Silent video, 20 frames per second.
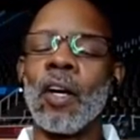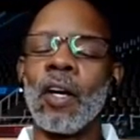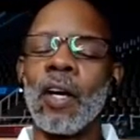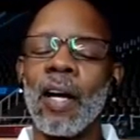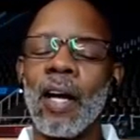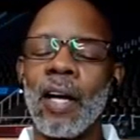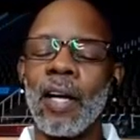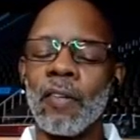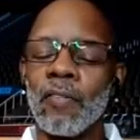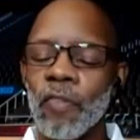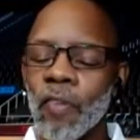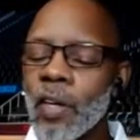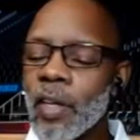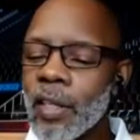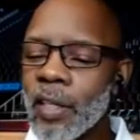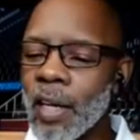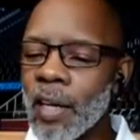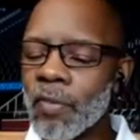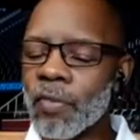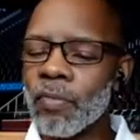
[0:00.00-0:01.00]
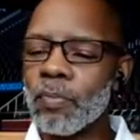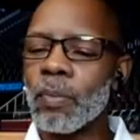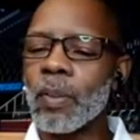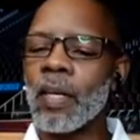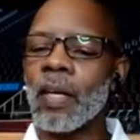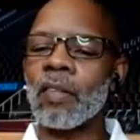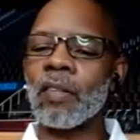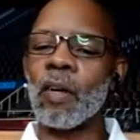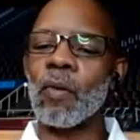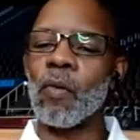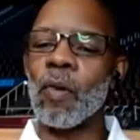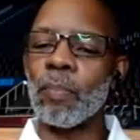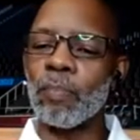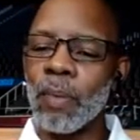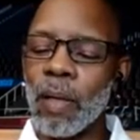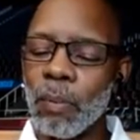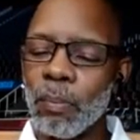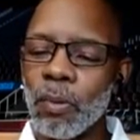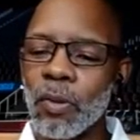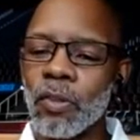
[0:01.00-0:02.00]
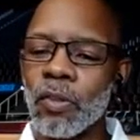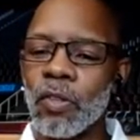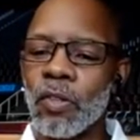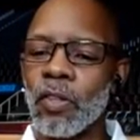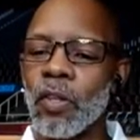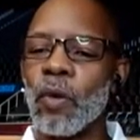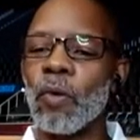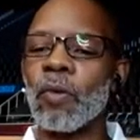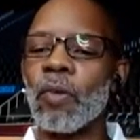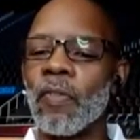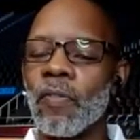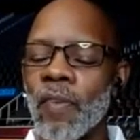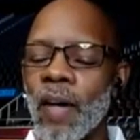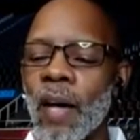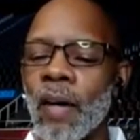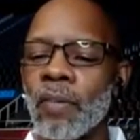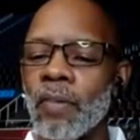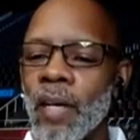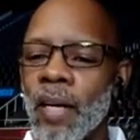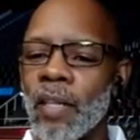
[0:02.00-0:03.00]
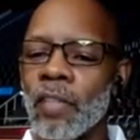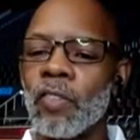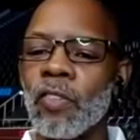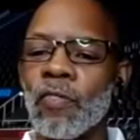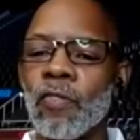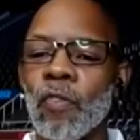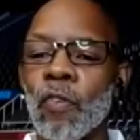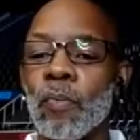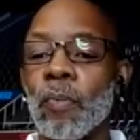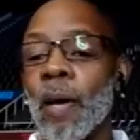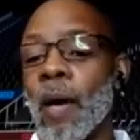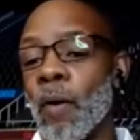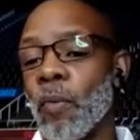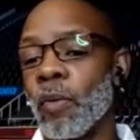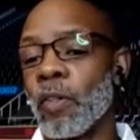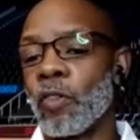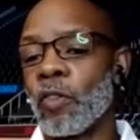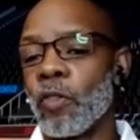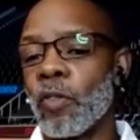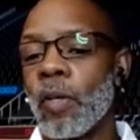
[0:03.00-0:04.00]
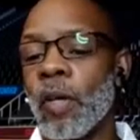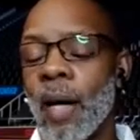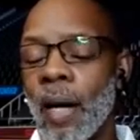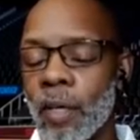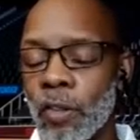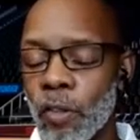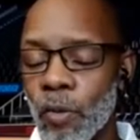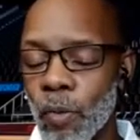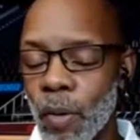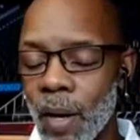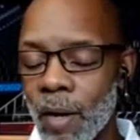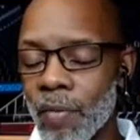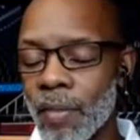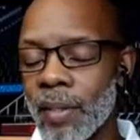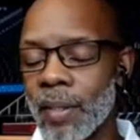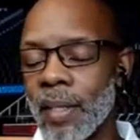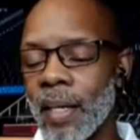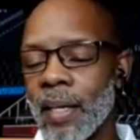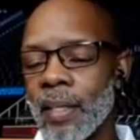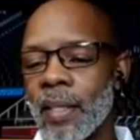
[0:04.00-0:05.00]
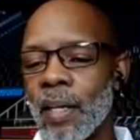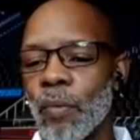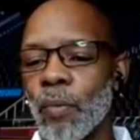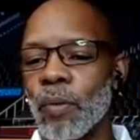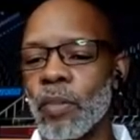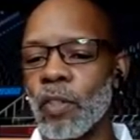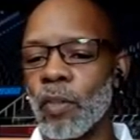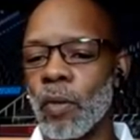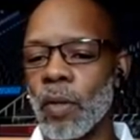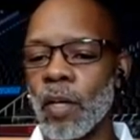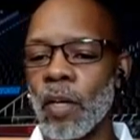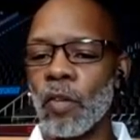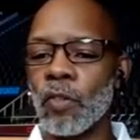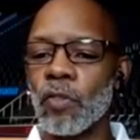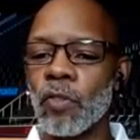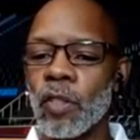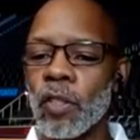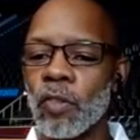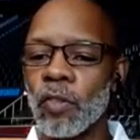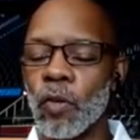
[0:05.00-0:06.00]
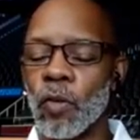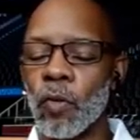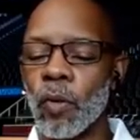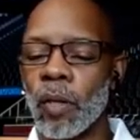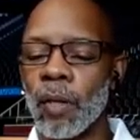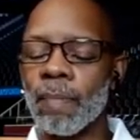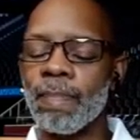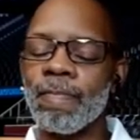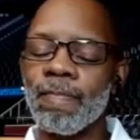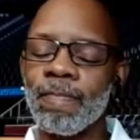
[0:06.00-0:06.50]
a free gift because I want people to know the foundation by which I do everything that we do at Coach T's Corner.